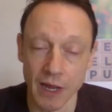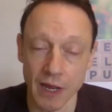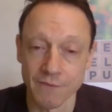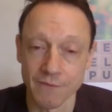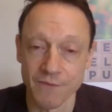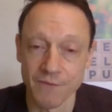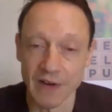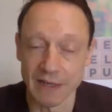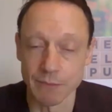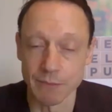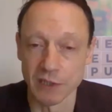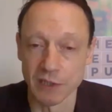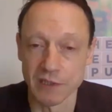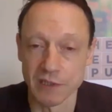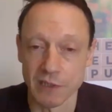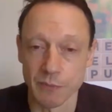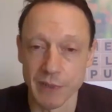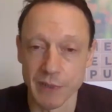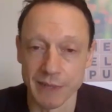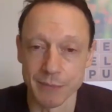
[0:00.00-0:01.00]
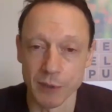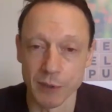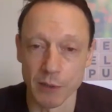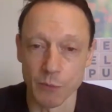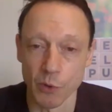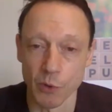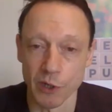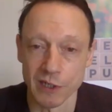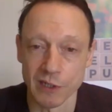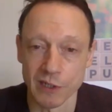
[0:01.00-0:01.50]
In fact, most of the people I'm
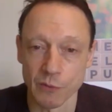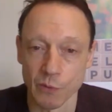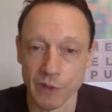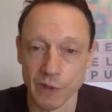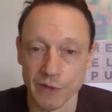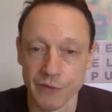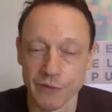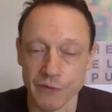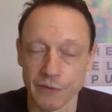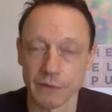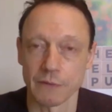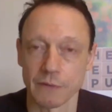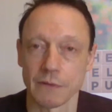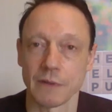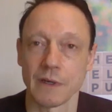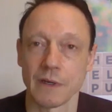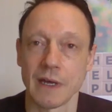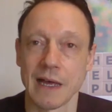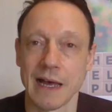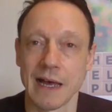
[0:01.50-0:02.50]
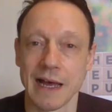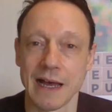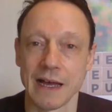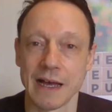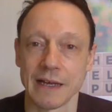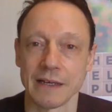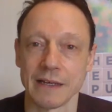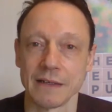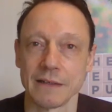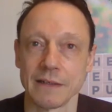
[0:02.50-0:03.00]
working with are
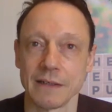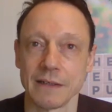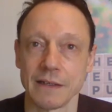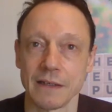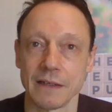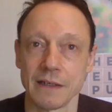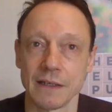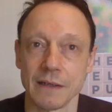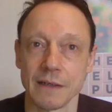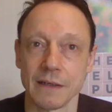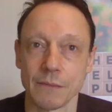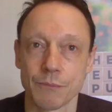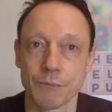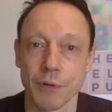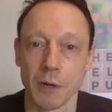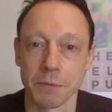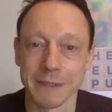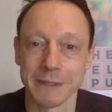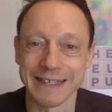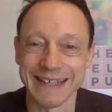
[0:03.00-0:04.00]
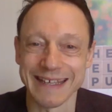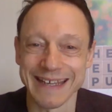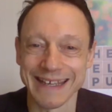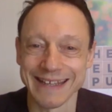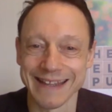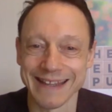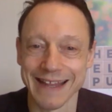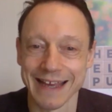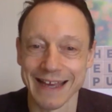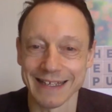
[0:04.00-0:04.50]
probably in
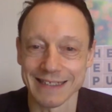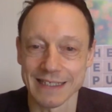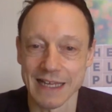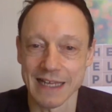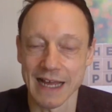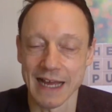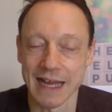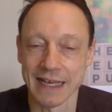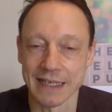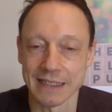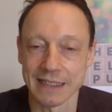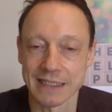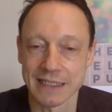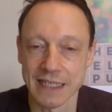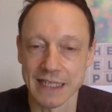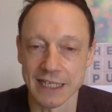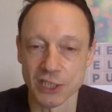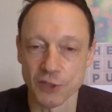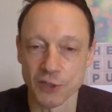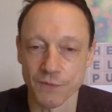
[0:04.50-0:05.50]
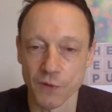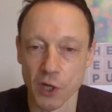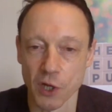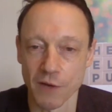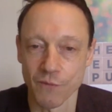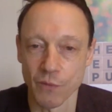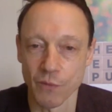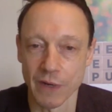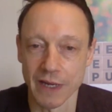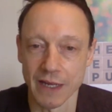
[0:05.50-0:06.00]
that stage of life
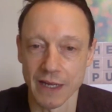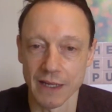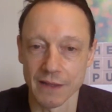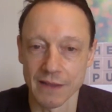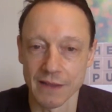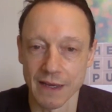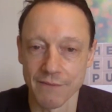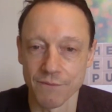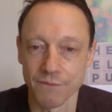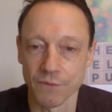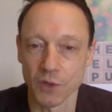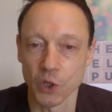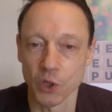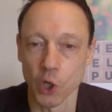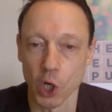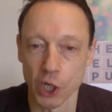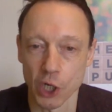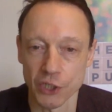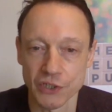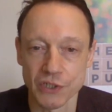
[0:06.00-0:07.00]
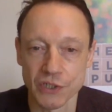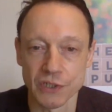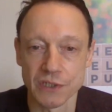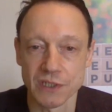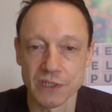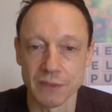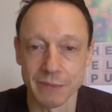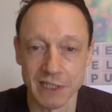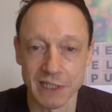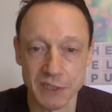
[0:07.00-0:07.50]
where they've got
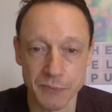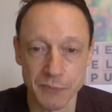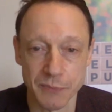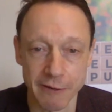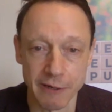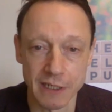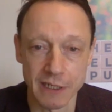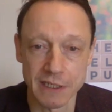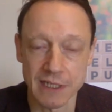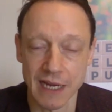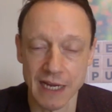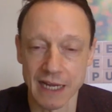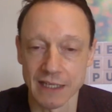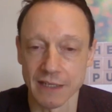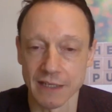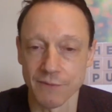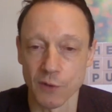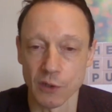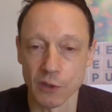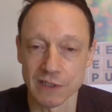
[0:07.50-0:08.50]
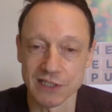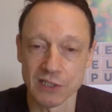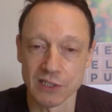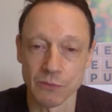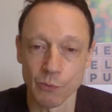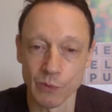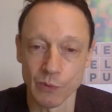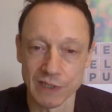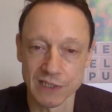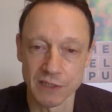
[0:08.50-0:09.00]
some experience and they've got some
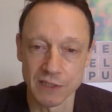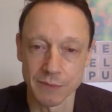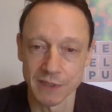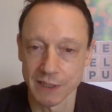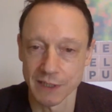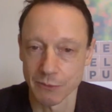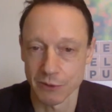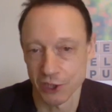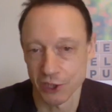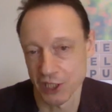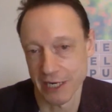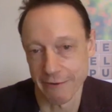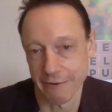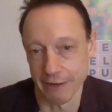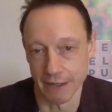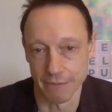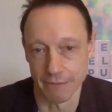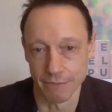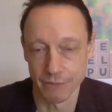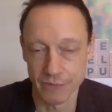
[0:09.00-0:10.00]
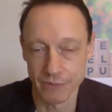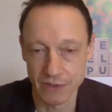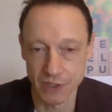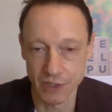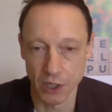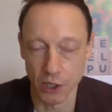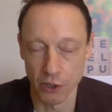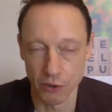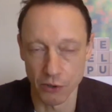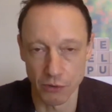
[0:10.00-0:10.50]
wisdom and they want to share it.
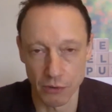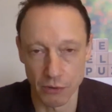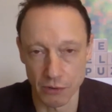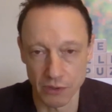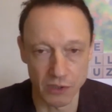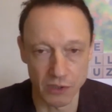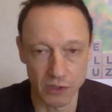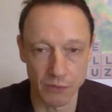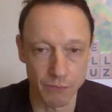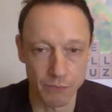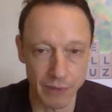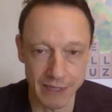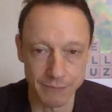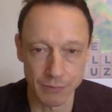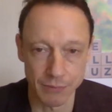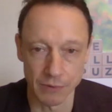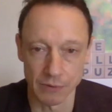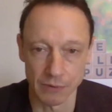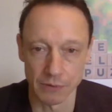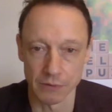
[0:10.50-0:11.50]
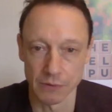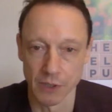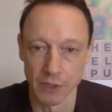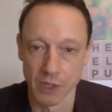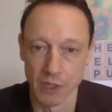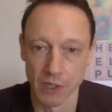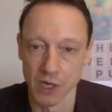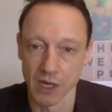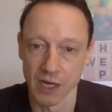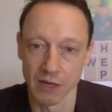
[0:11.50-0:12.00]
So people
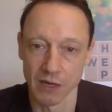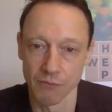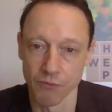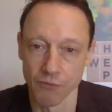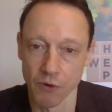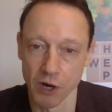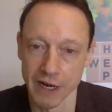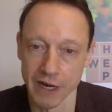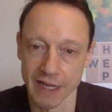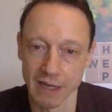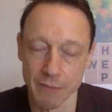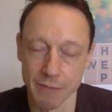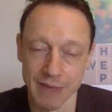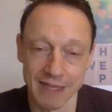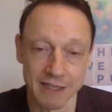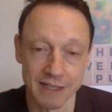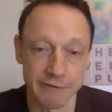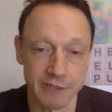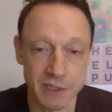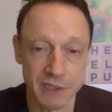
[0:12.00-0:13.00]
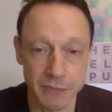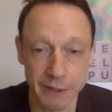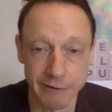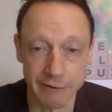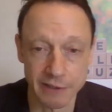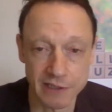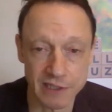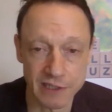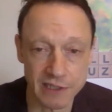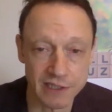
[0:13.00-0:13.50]
are writing about their
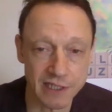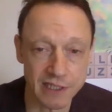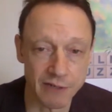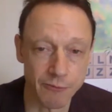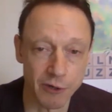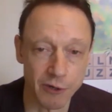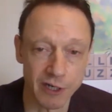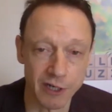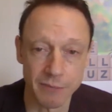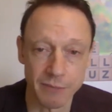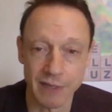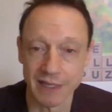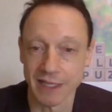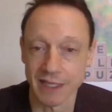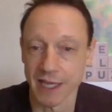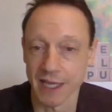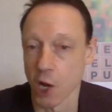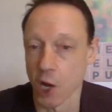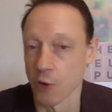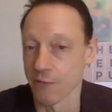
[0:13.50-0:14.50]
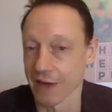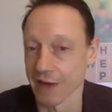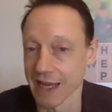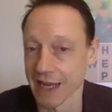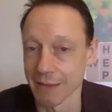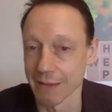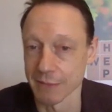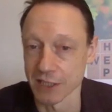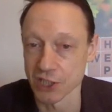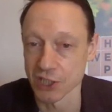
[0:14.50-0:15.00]
experiences, they're writing about their
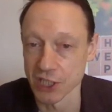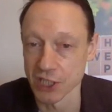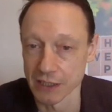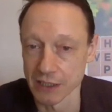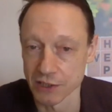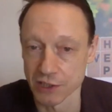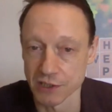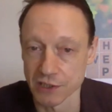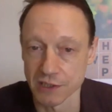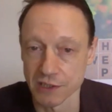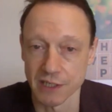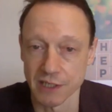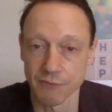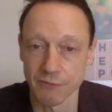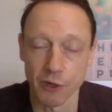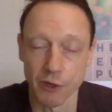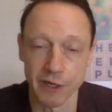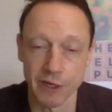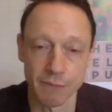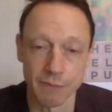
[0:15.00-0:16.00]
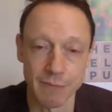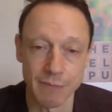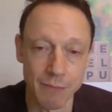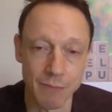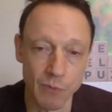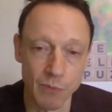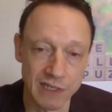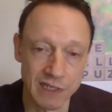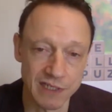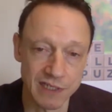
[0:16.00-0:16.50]
overcoming challenges, they're writing
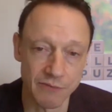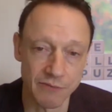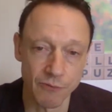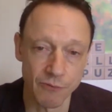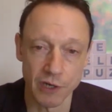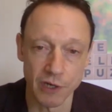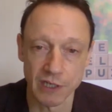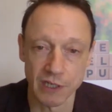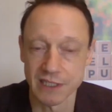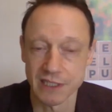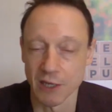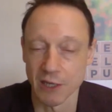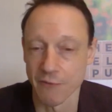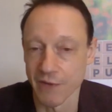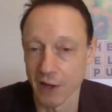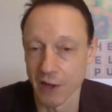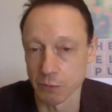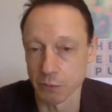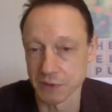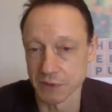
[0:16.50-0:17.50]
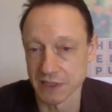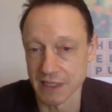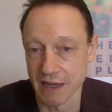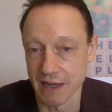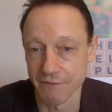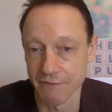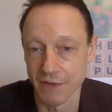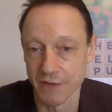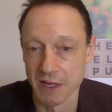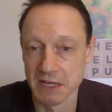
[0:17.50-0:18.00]
memoirs, they're writing self-help stuff.
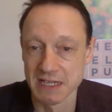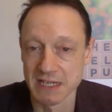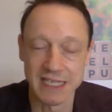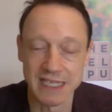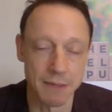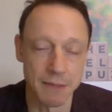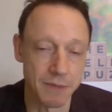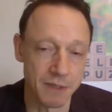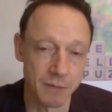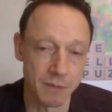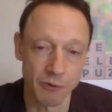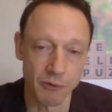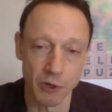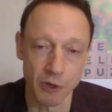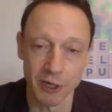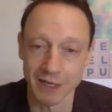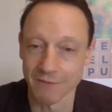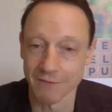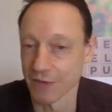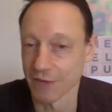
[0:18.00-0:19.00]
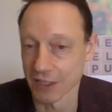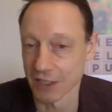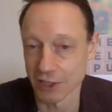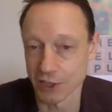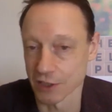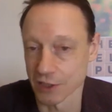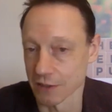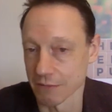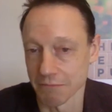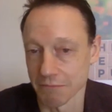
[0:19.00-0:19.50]
Some of them are writing
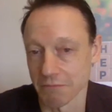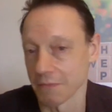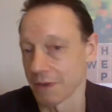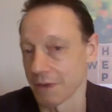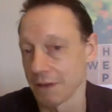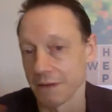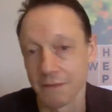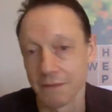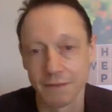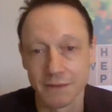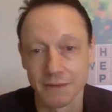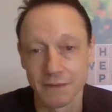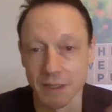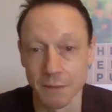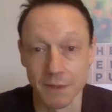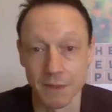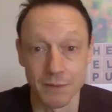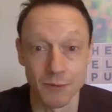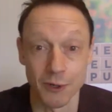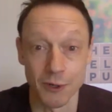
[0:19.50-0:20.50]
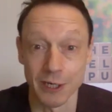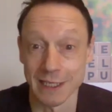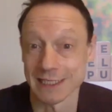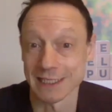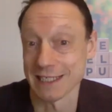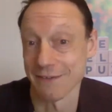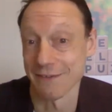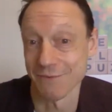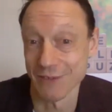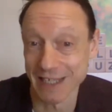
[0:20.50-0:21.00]
fiction, some of them are writing
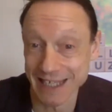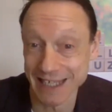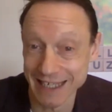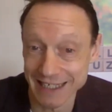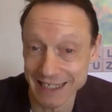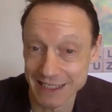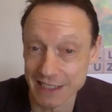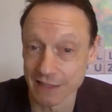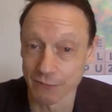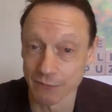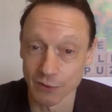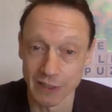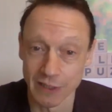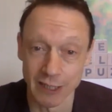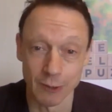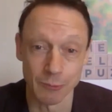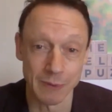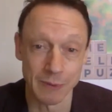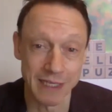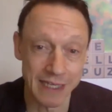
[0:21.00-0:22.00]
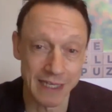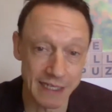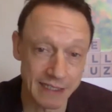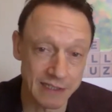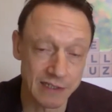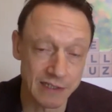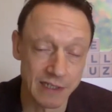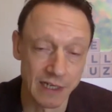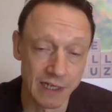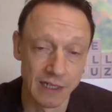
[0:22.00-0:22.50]
stuff for kids that will help kids.